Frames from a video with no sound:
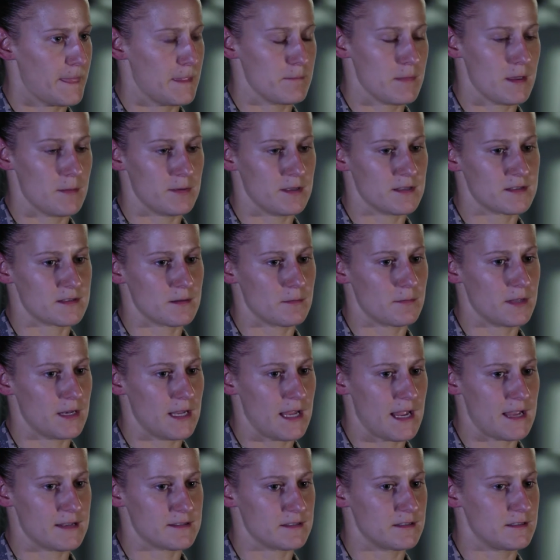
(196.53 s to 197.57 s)
Maybe
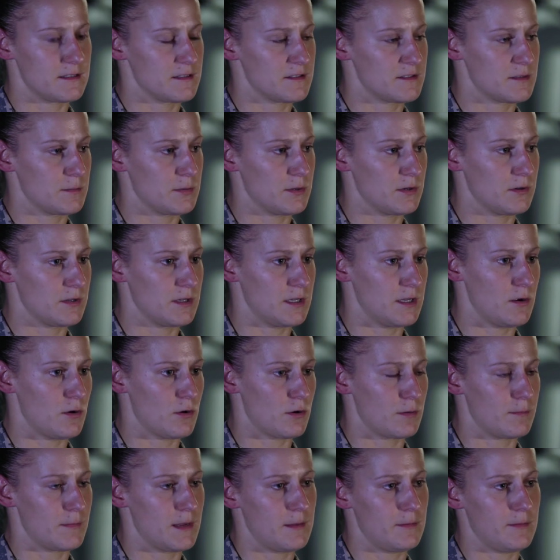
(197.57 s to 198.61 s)
somebody has a disability,
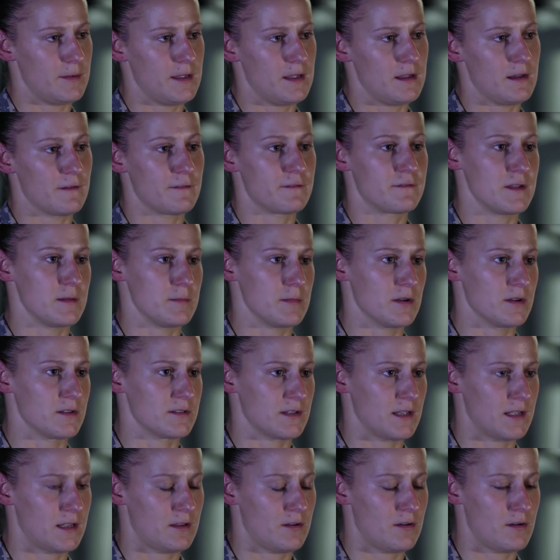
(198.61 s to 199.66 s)
or maybe a female is
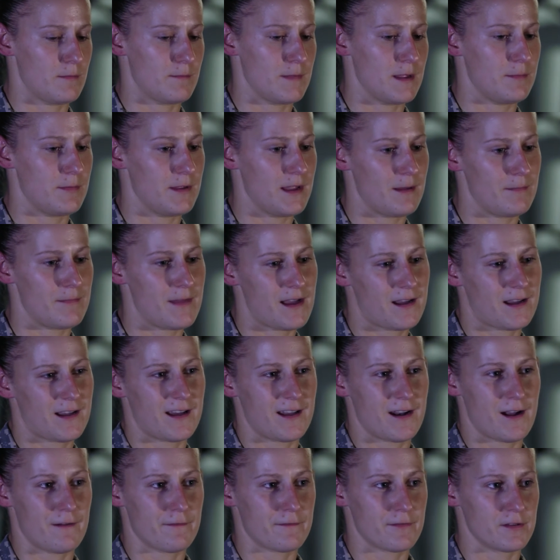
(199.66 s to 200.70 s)
like, you know, maybe I'm not
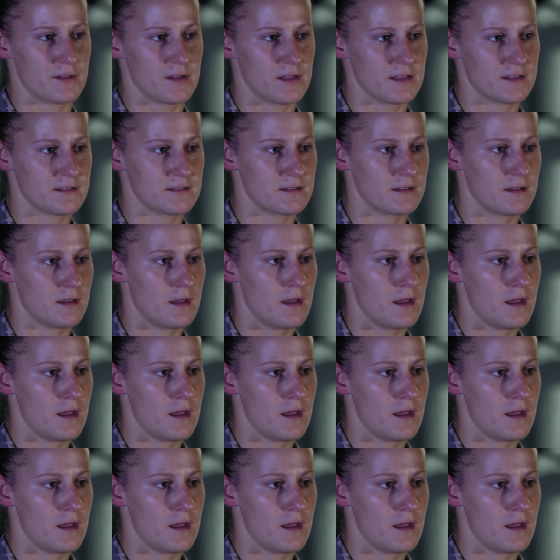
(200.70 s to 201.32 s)
cut out for this.